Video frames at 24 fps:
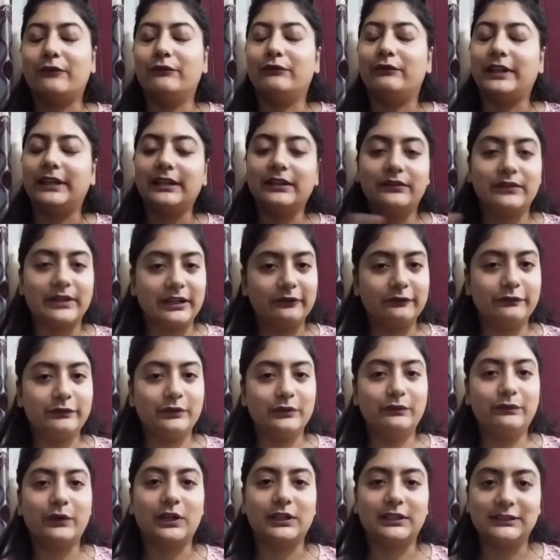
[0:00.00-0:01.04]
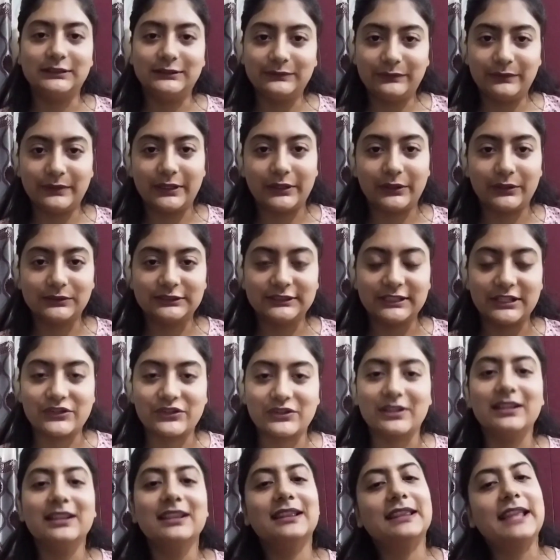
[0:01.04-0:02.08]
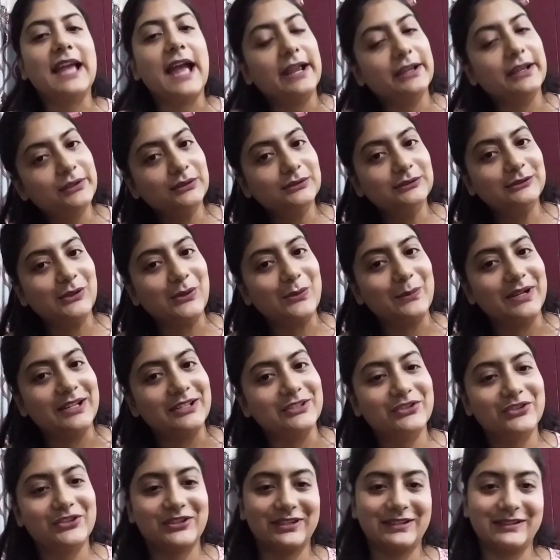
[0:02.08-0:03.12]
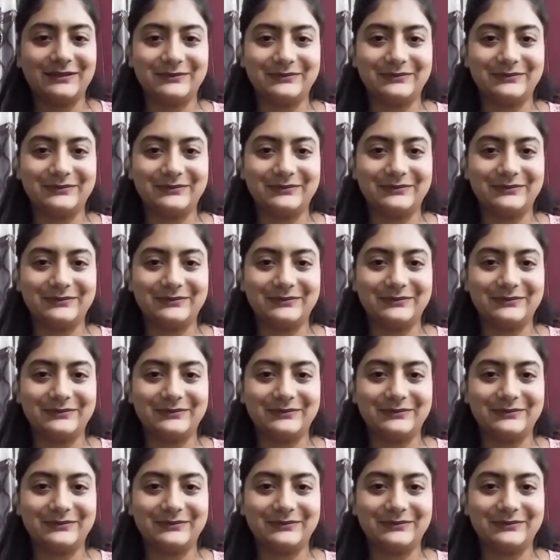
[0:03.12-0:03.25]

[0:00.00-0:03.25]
very grateful for this video session. Thank you so much.